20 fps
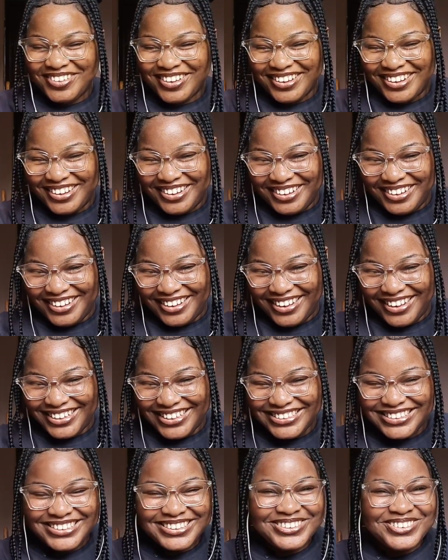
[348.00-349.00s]
Oh my
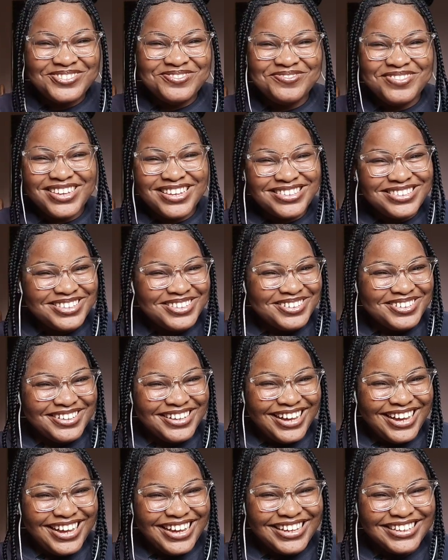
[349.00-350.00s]
god, this is amazing,
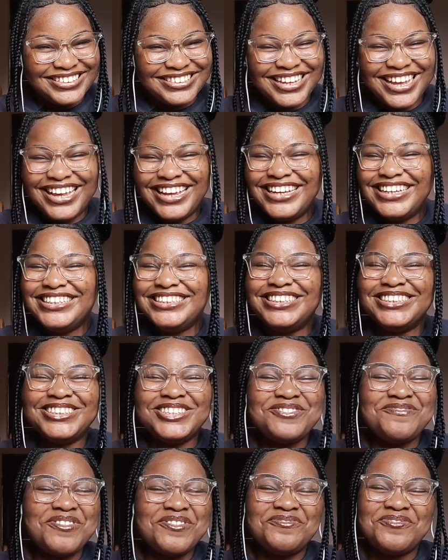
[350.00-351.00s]
you guys.
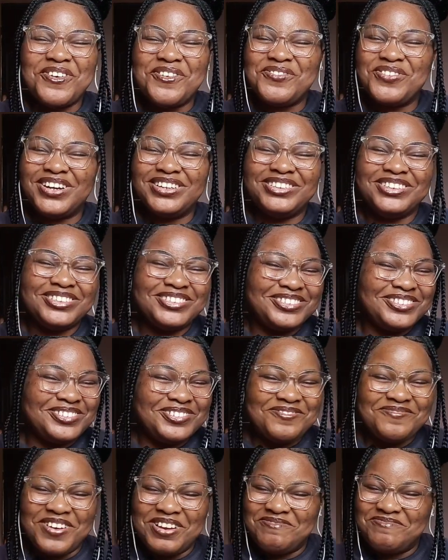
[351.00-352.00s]
She's a performer.
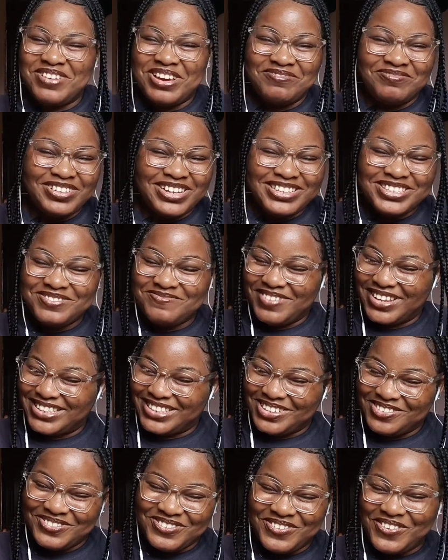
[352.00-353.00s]
Just don't mind me, I'm dancing
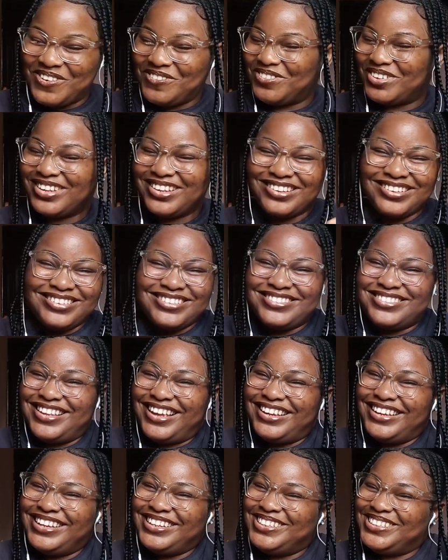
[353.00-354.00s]
myself away
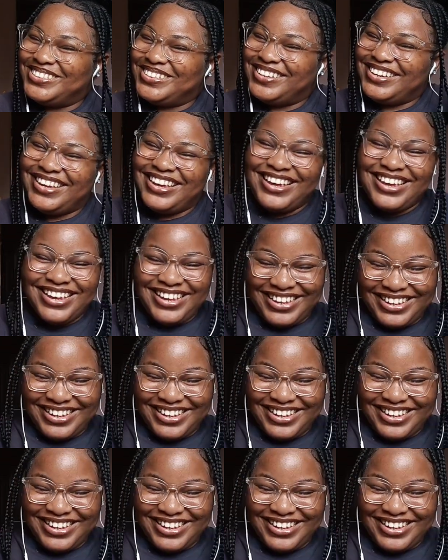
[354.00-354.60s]
because I enjoy